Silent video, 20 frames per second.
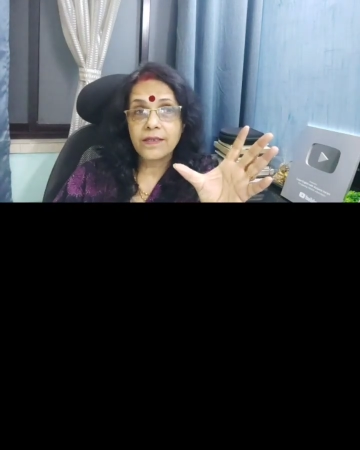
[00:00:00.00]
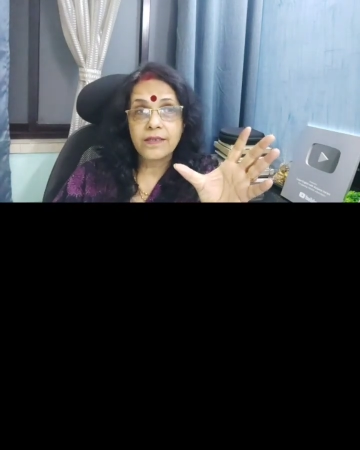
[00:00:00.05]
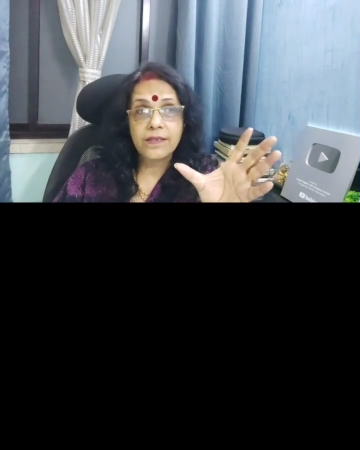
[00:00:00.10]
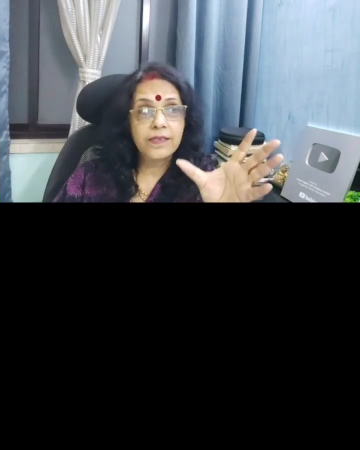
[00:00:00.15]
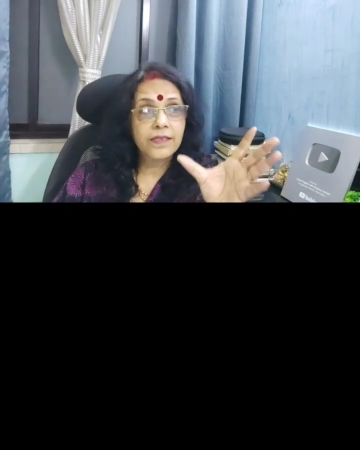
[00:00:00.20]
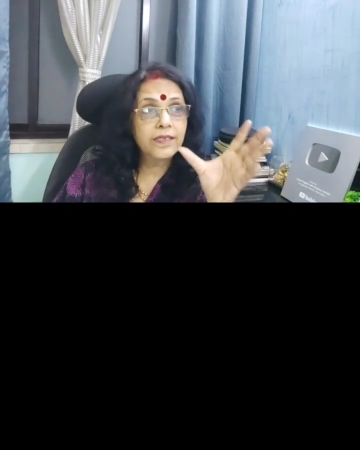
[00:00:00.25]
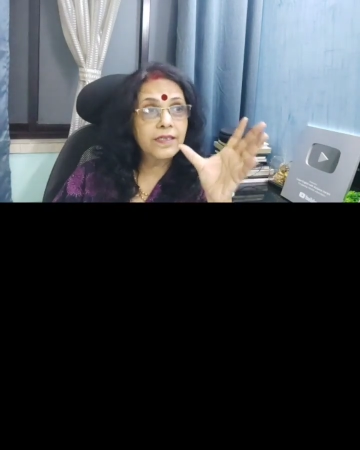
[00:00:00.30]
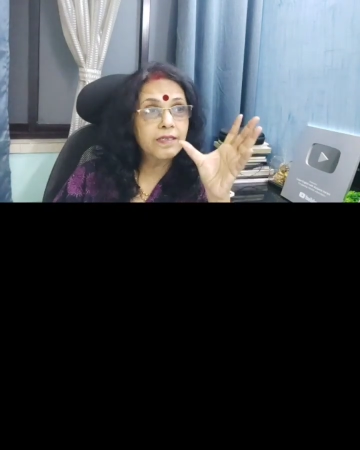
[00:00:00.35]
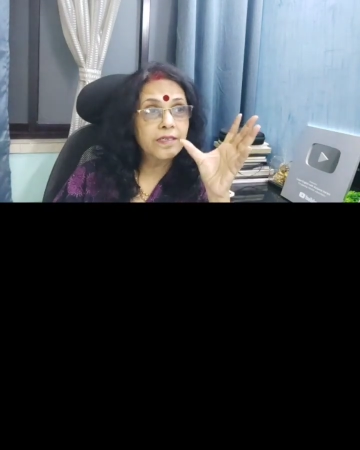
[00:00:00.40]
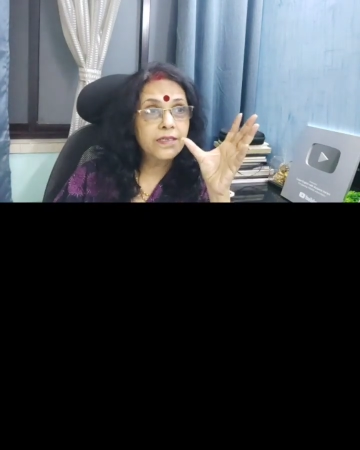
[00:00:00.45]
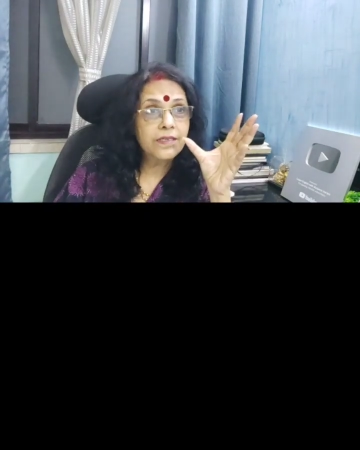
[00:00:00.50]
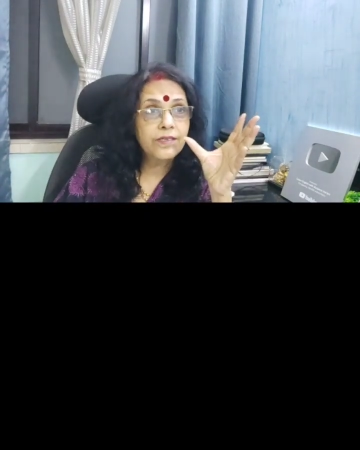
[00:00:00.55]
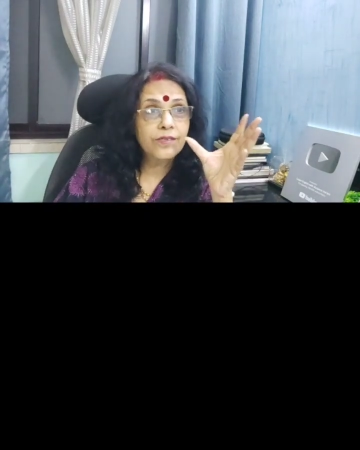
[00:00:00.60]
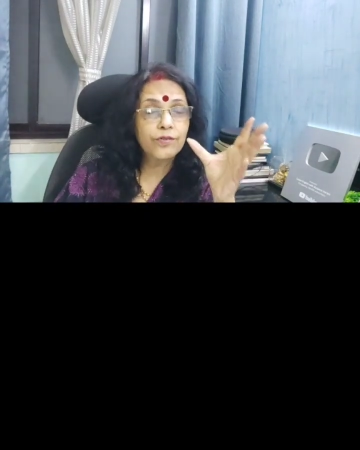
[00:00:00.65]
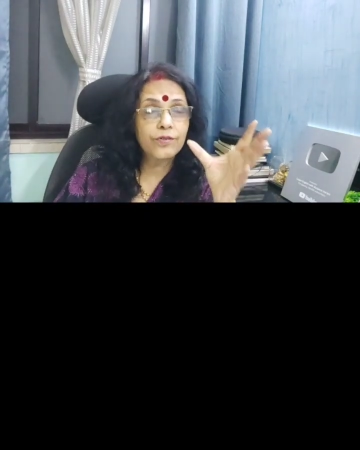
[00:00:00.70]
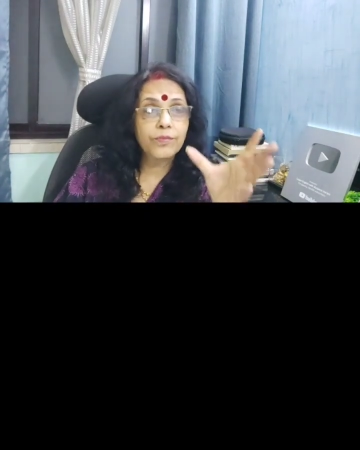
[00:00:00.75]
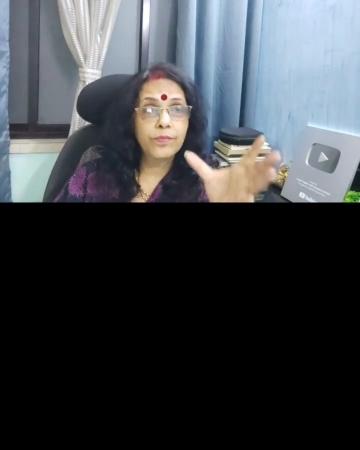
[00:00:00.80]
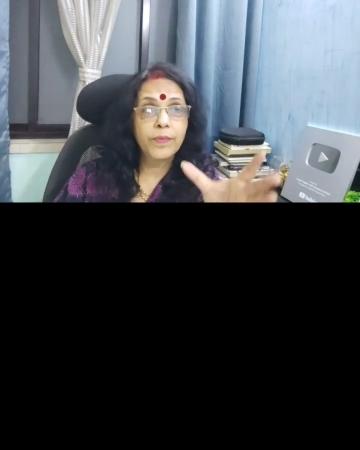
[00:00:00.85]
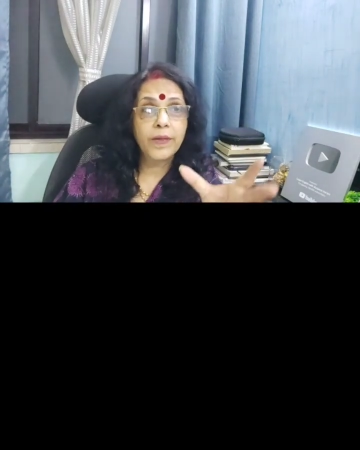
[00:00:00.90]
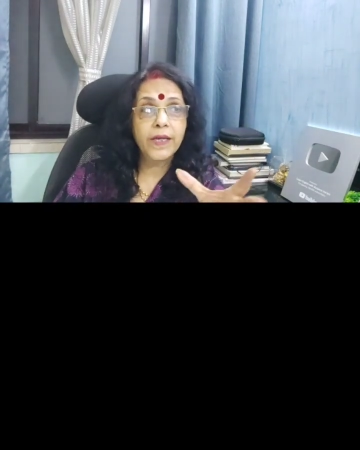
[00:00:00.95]
this is
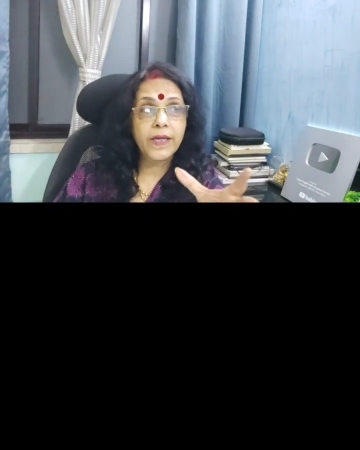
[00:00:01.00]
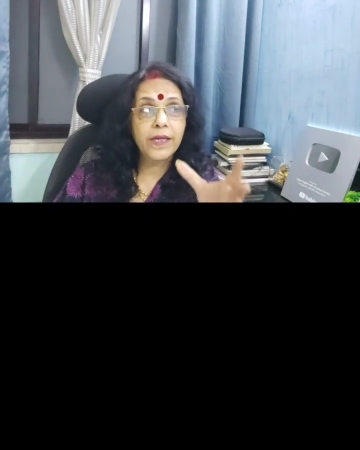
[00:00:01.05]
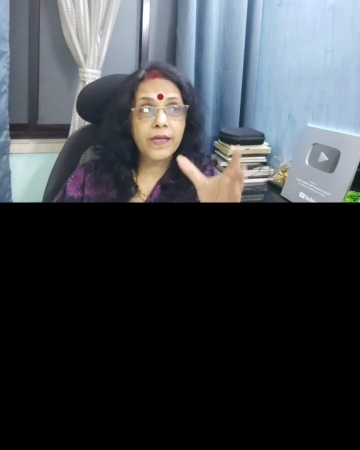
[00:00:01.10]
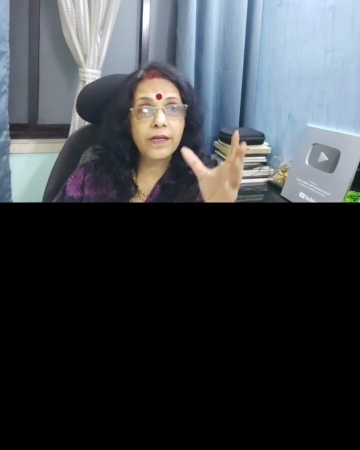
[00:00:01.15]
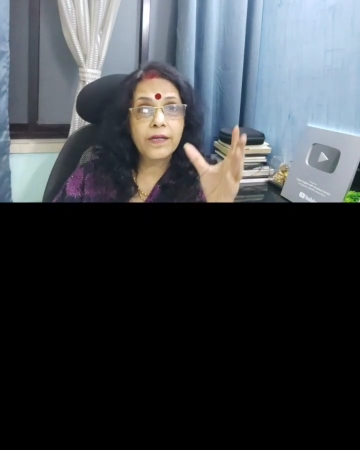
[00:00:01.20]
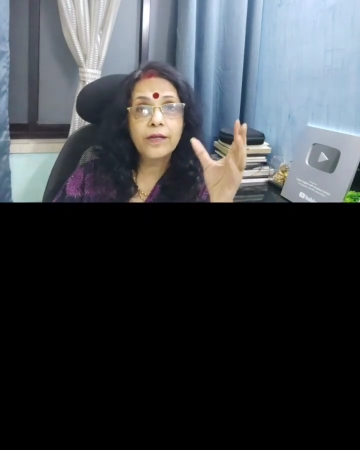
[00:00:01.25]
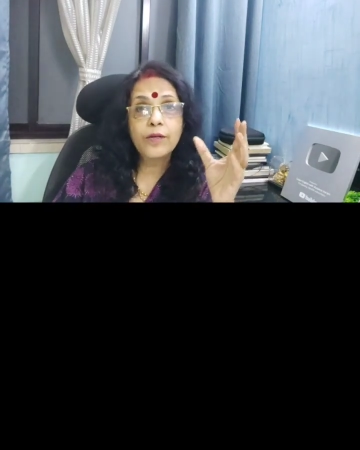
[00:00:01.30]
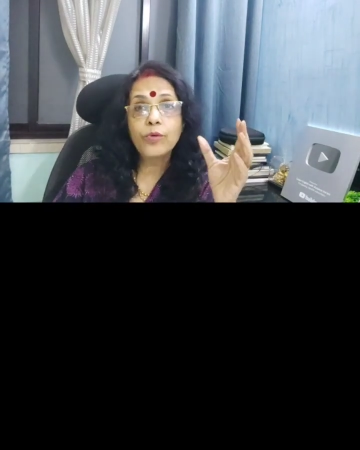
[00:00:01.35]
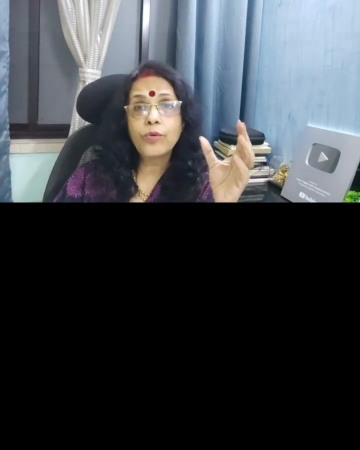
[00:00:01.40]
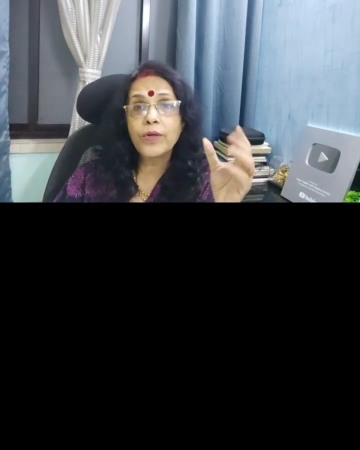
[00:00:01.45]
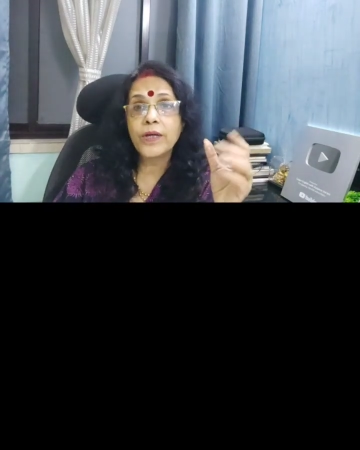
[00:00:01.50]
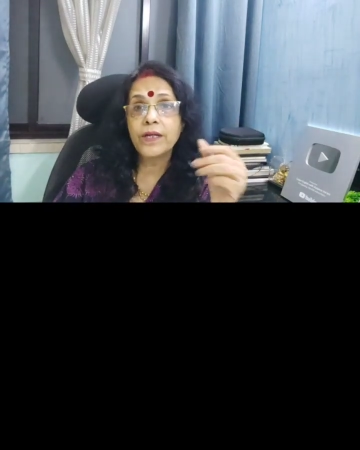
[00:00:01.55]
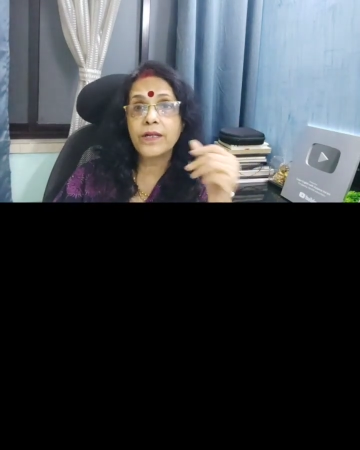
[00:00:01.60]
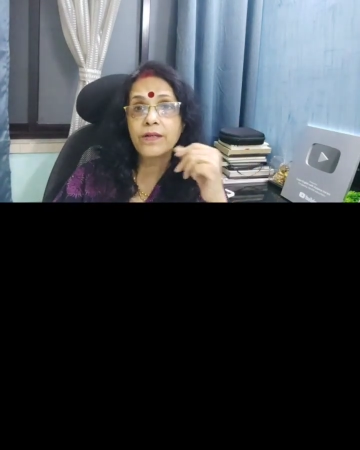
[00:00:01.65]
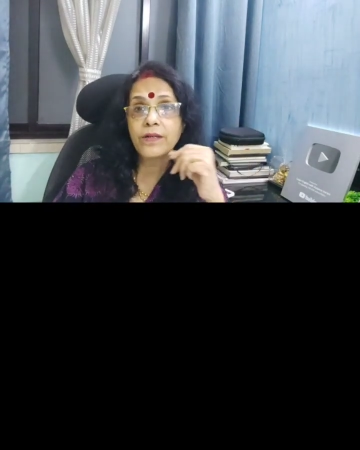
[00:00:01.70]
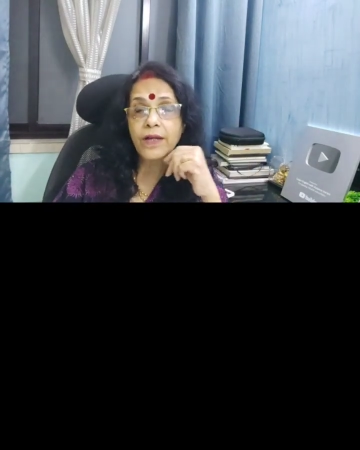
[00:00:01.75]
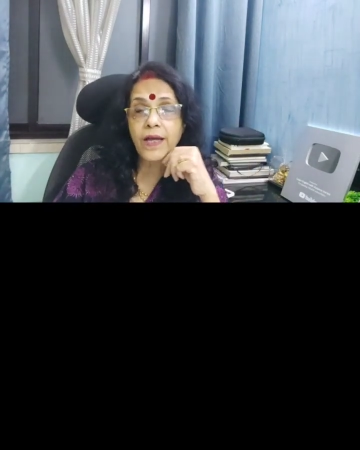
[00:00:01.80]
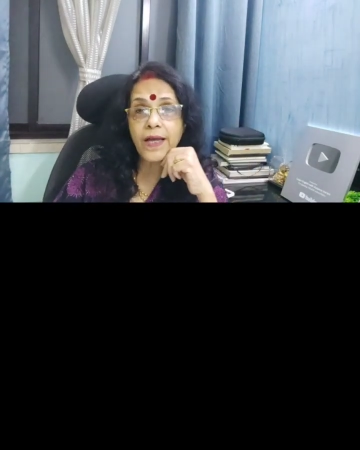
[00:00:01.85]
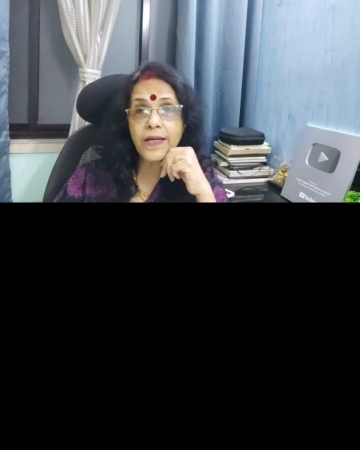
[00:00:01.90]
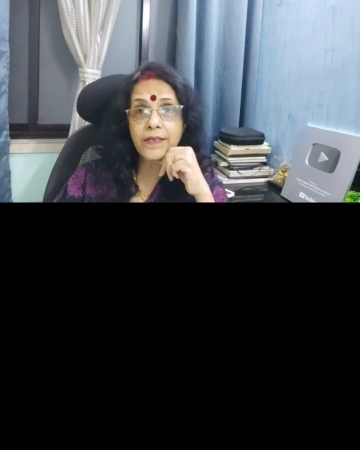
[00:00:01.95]
to make it look
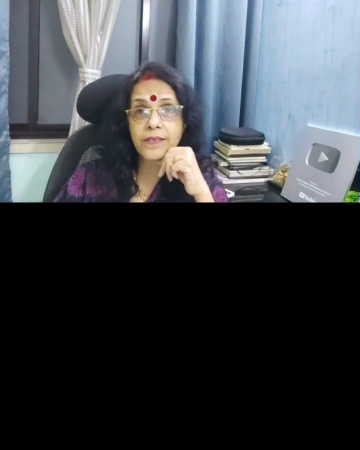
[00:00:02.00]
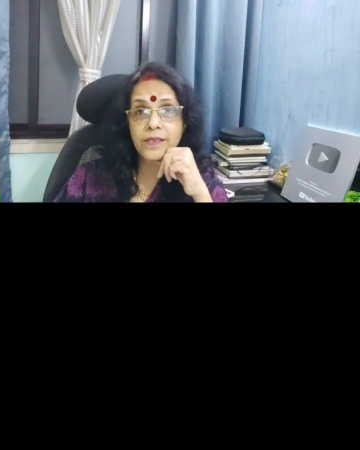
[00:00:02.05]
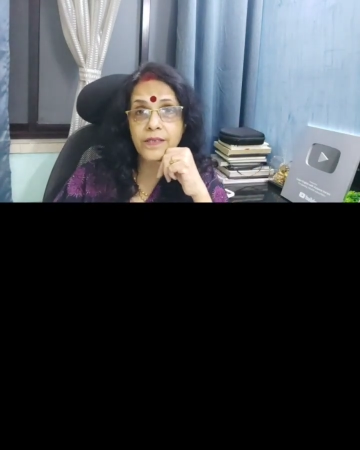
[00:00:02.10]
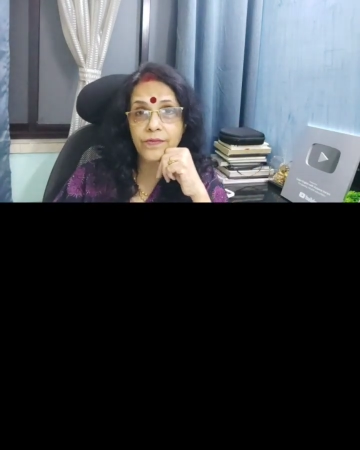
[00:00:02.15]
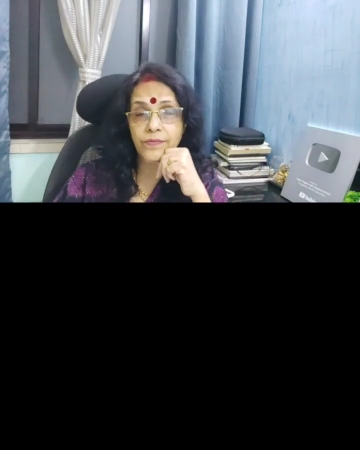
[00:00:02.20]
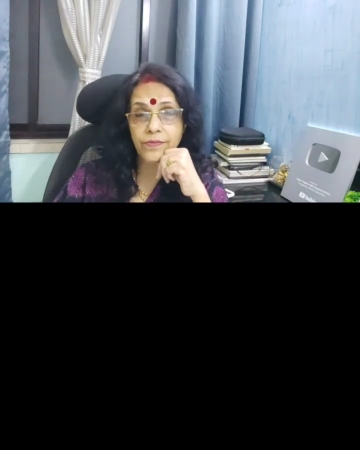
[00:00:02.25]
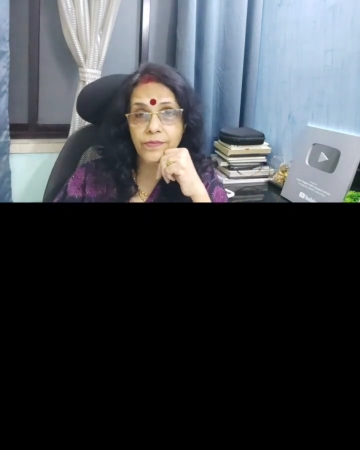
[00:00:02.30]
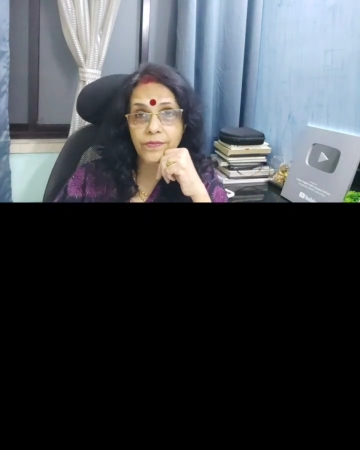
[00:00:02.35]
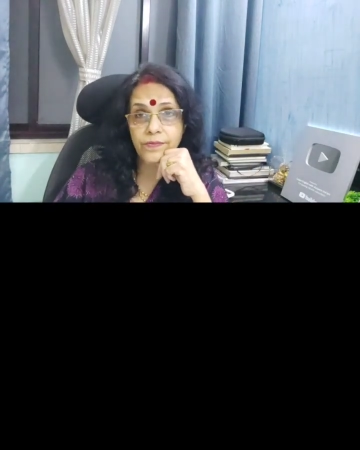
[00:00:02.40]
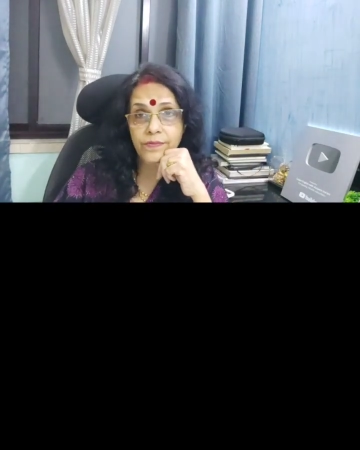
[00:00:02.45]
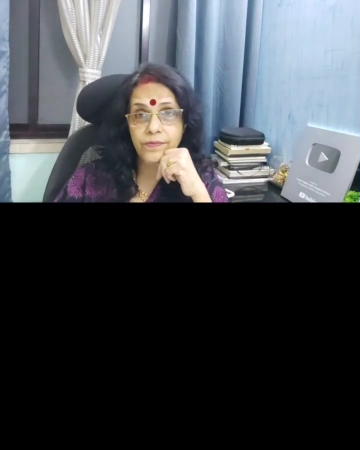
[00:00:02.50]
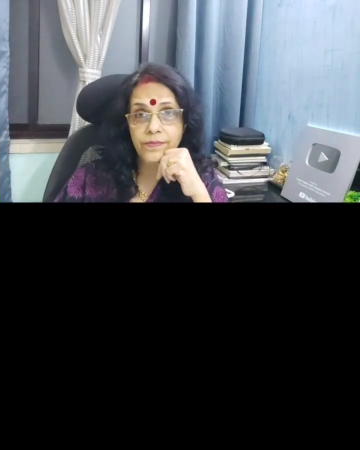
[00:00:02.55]
attractive.